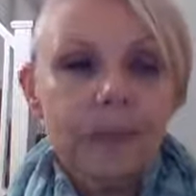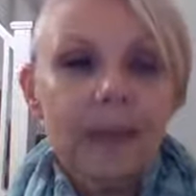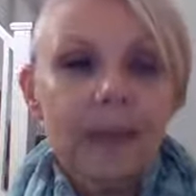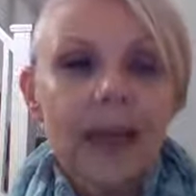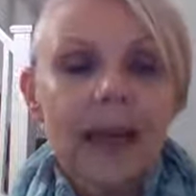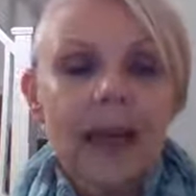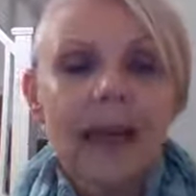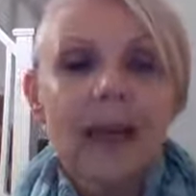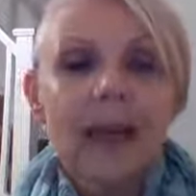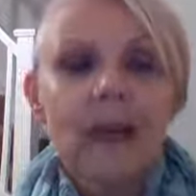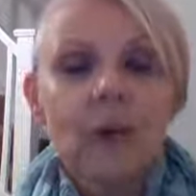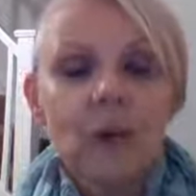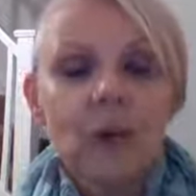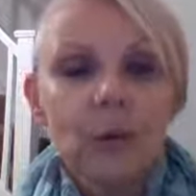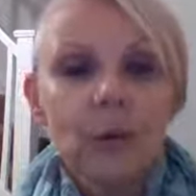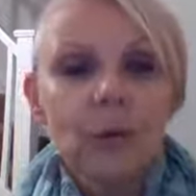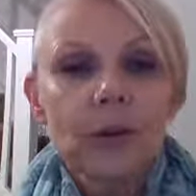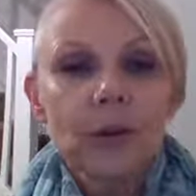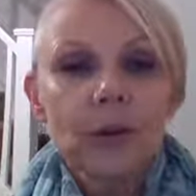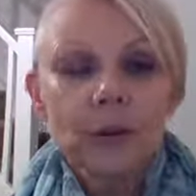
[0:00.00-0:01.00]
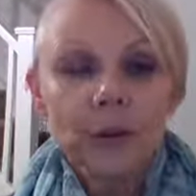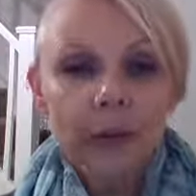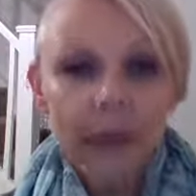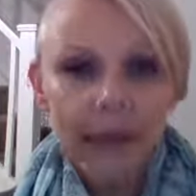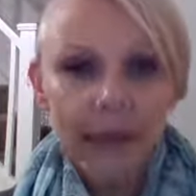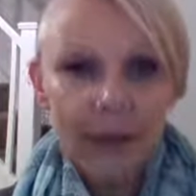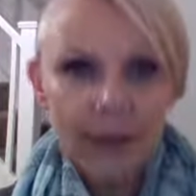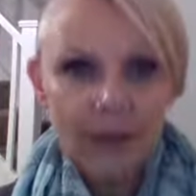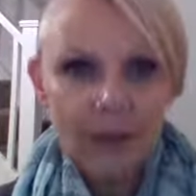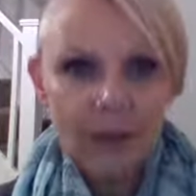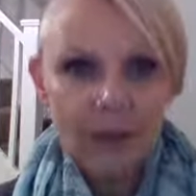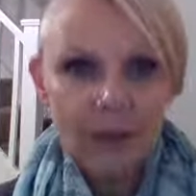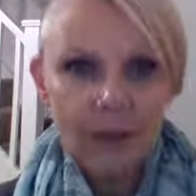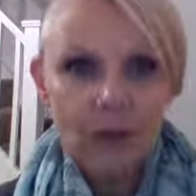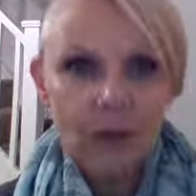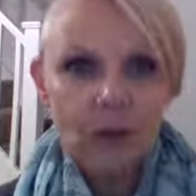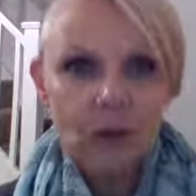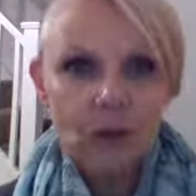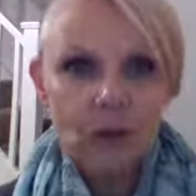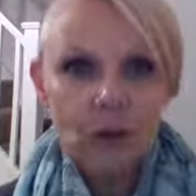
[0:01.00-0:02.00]
It has always
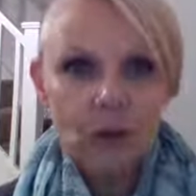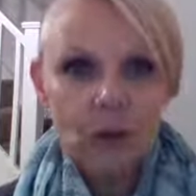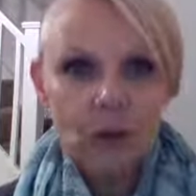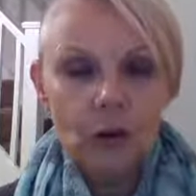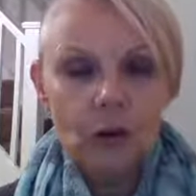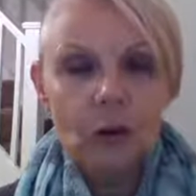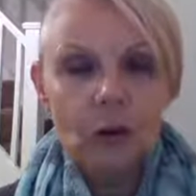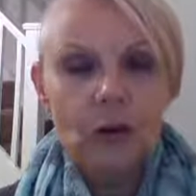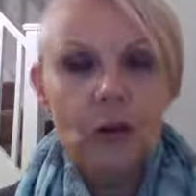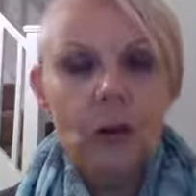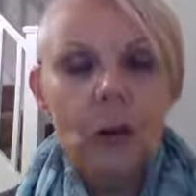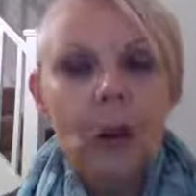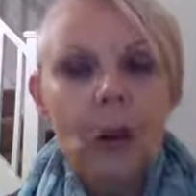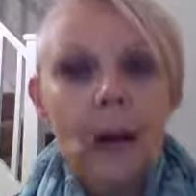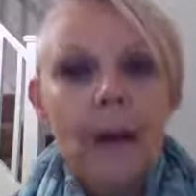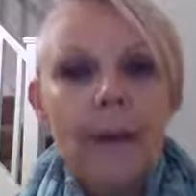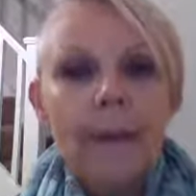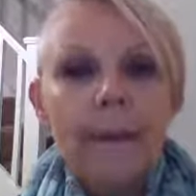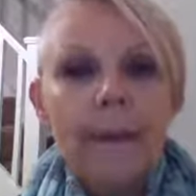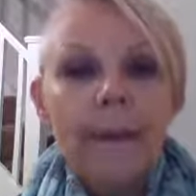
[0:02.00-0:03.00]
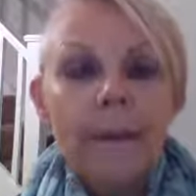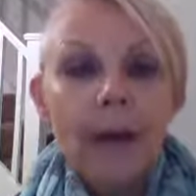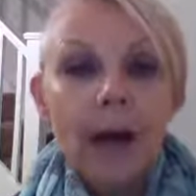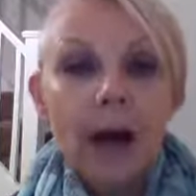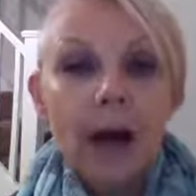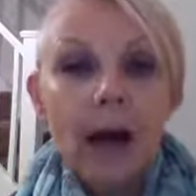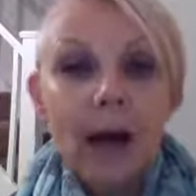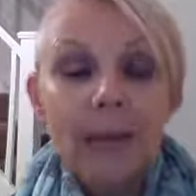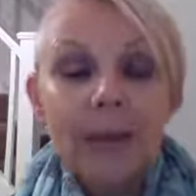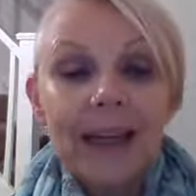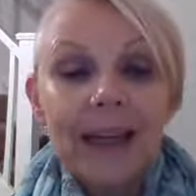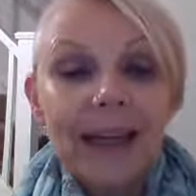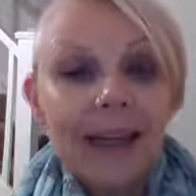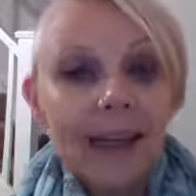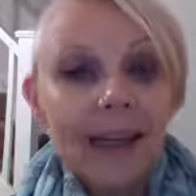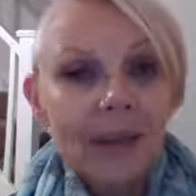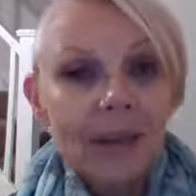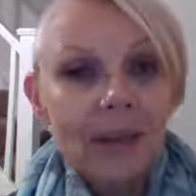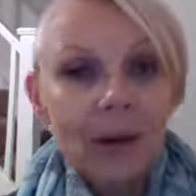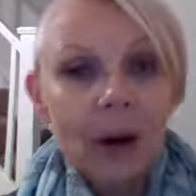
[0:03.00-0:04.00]
related to
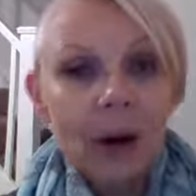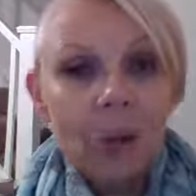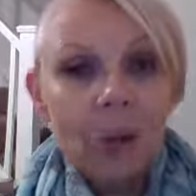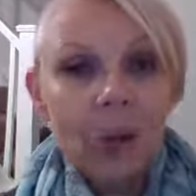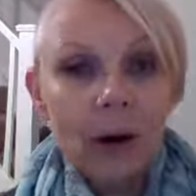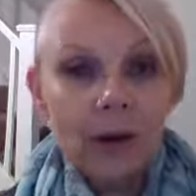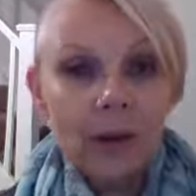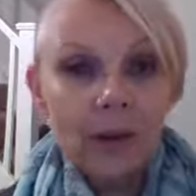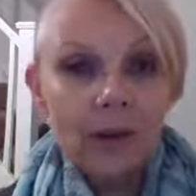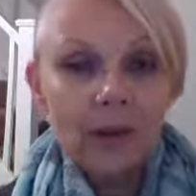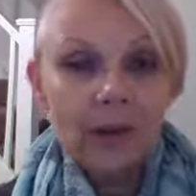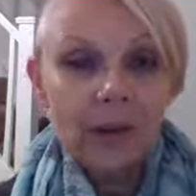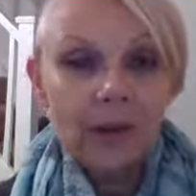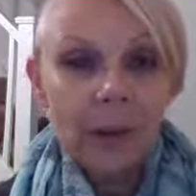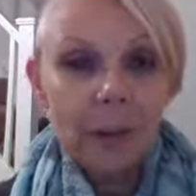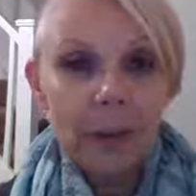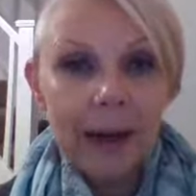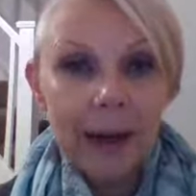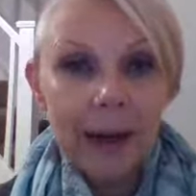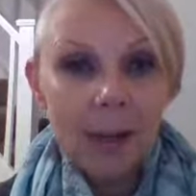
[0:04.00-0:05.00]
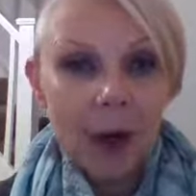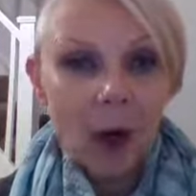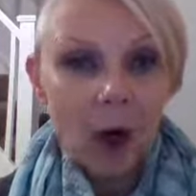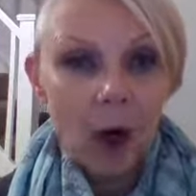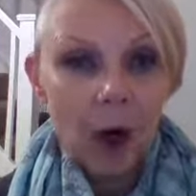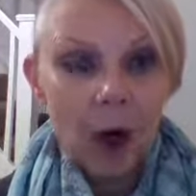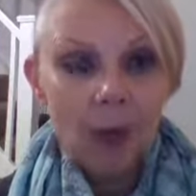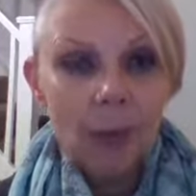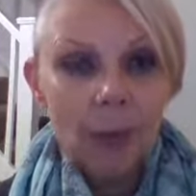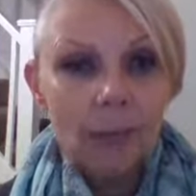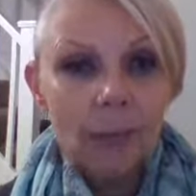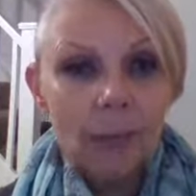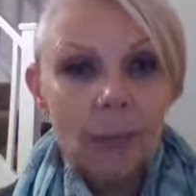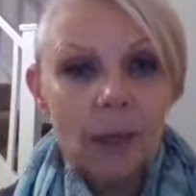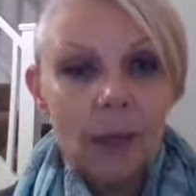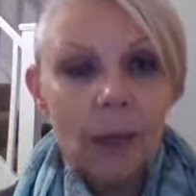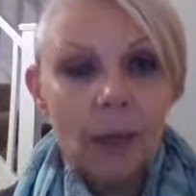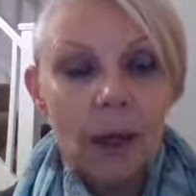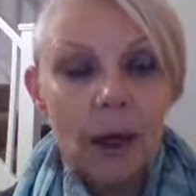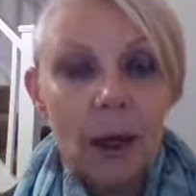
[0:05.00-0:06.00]
either worries about home,
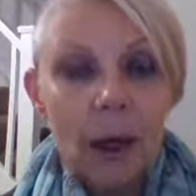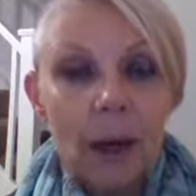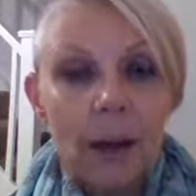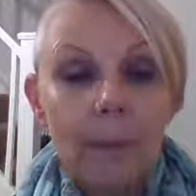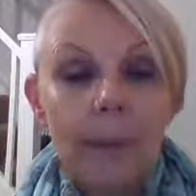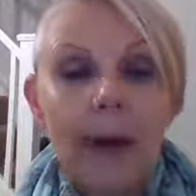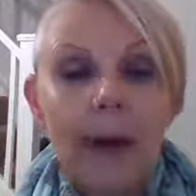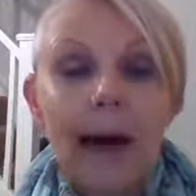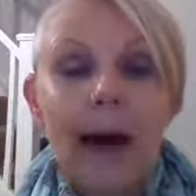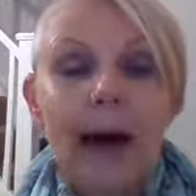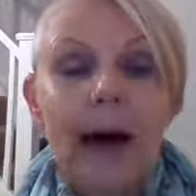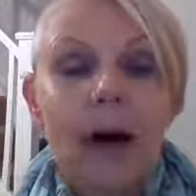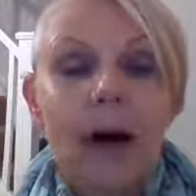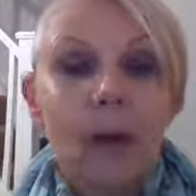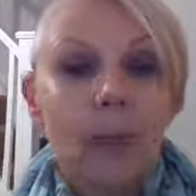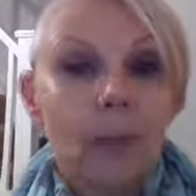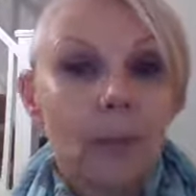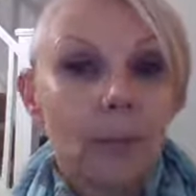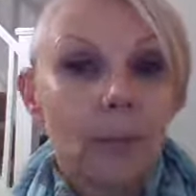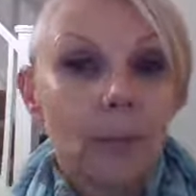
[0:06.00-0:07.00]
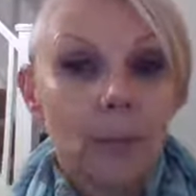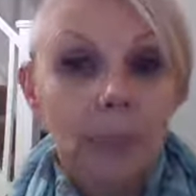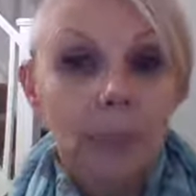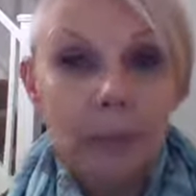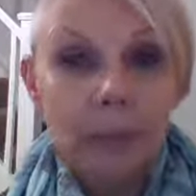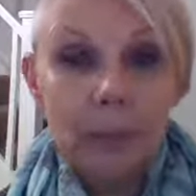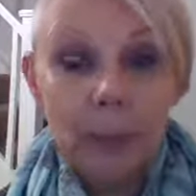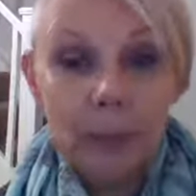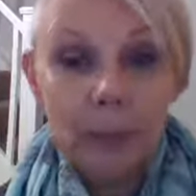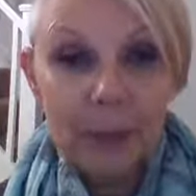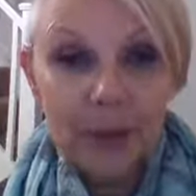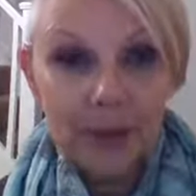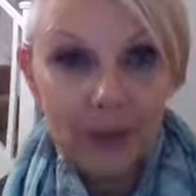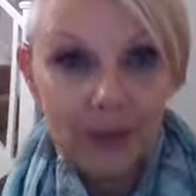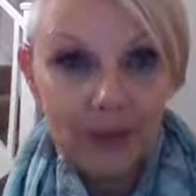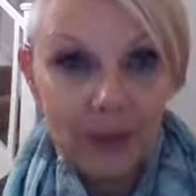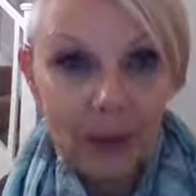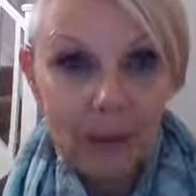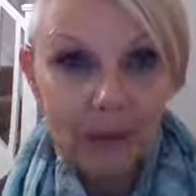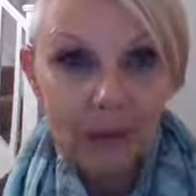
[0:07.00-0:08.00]
about people being
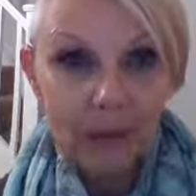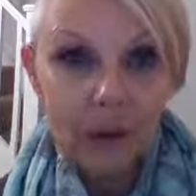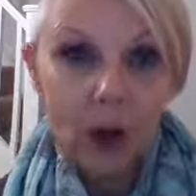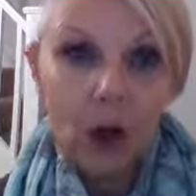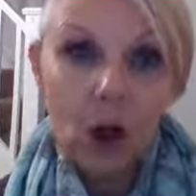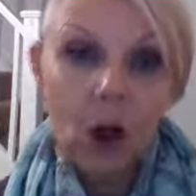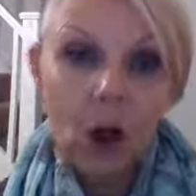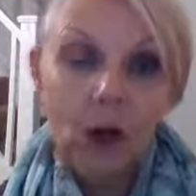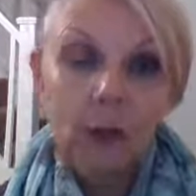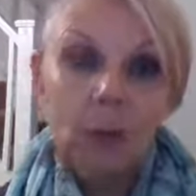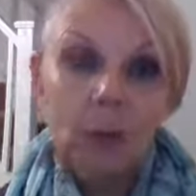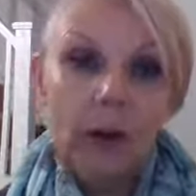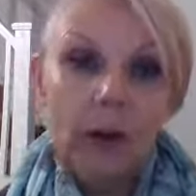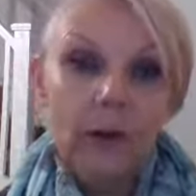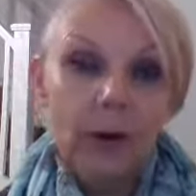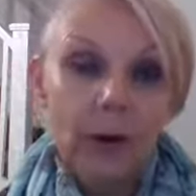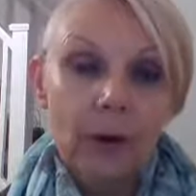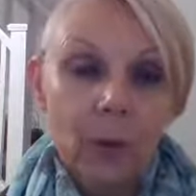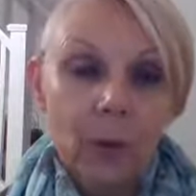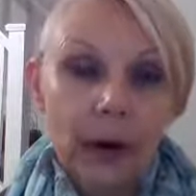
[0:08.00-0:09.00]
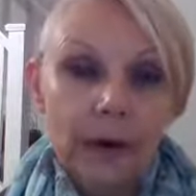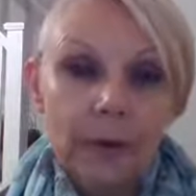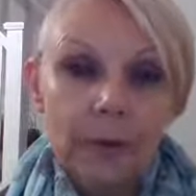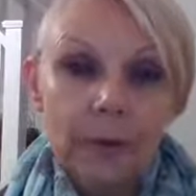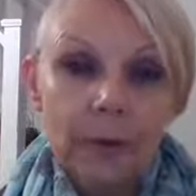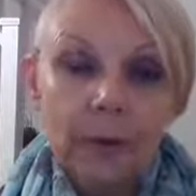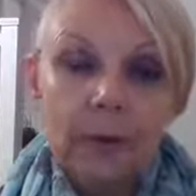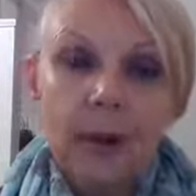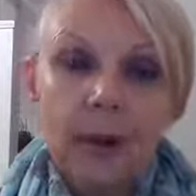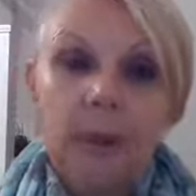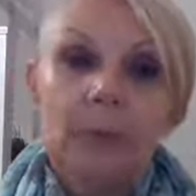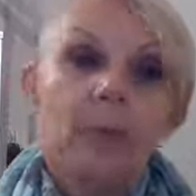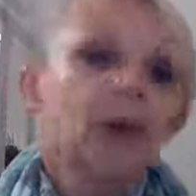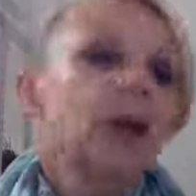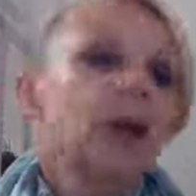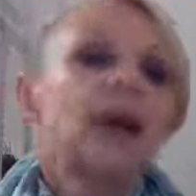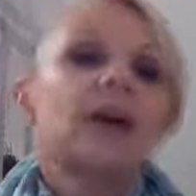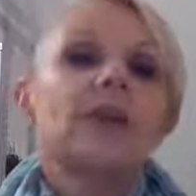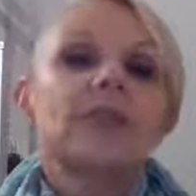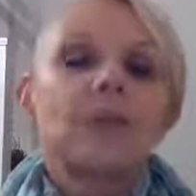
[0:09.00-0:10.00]
safe at home while they're away from them.
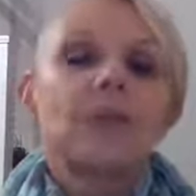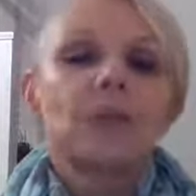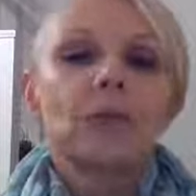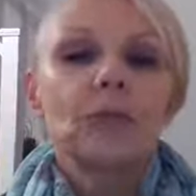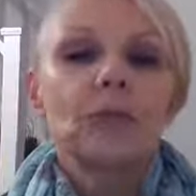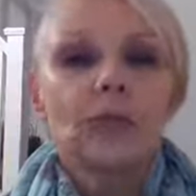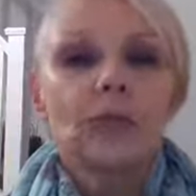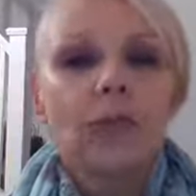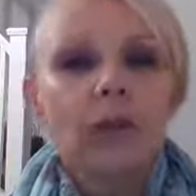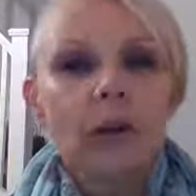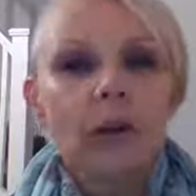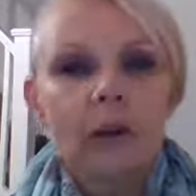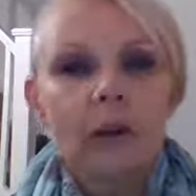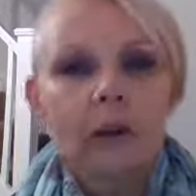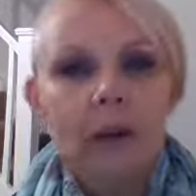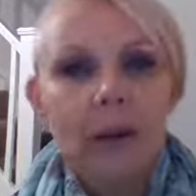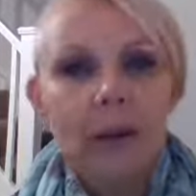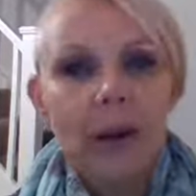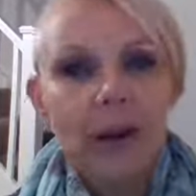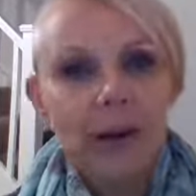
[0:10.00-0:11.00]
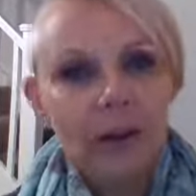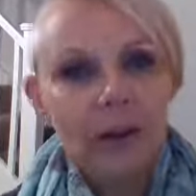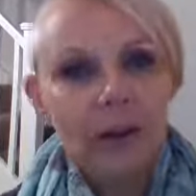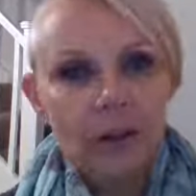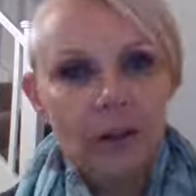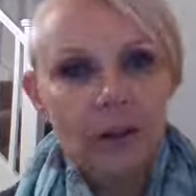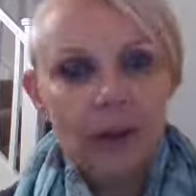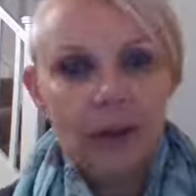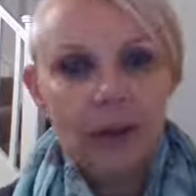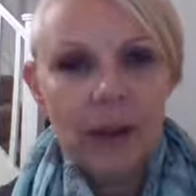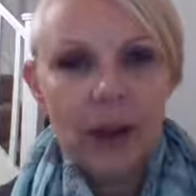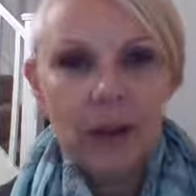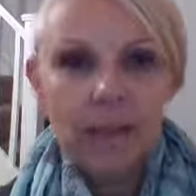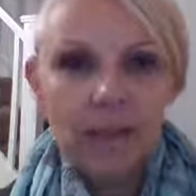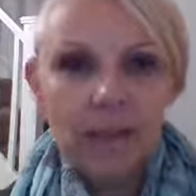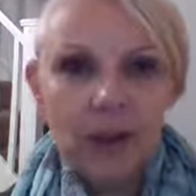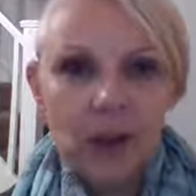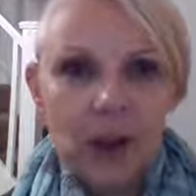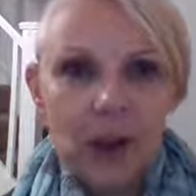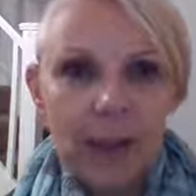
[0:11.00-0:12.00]
Some children are so anxious that
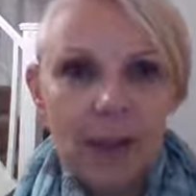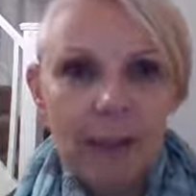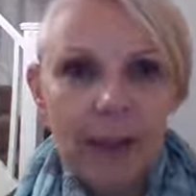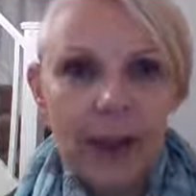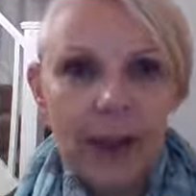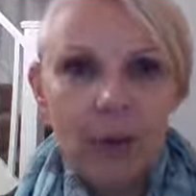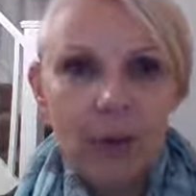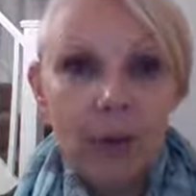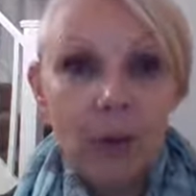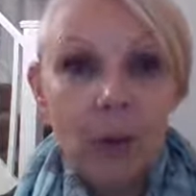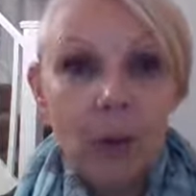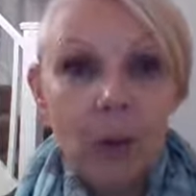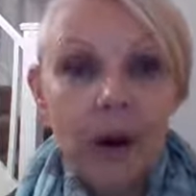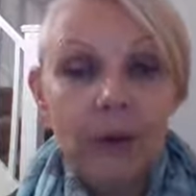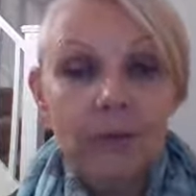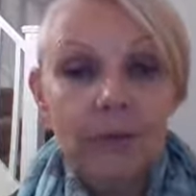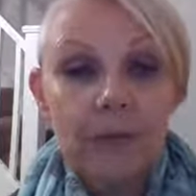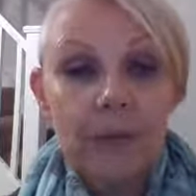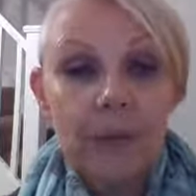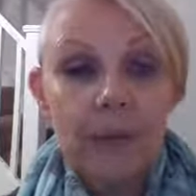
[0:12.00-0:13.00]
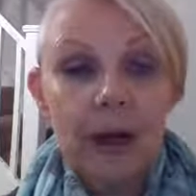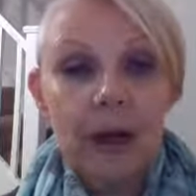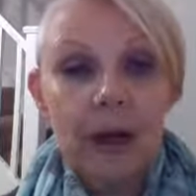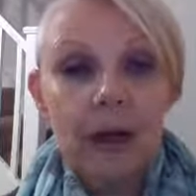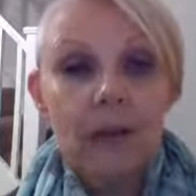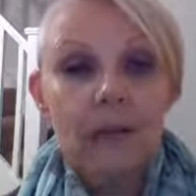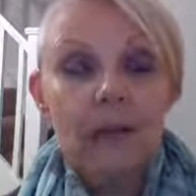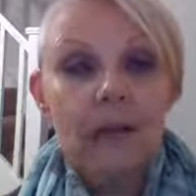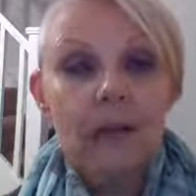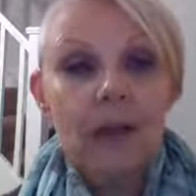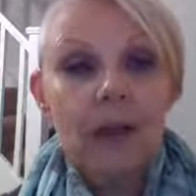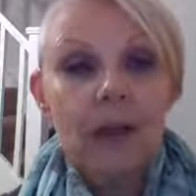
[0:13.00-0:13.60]
every time they're away from us,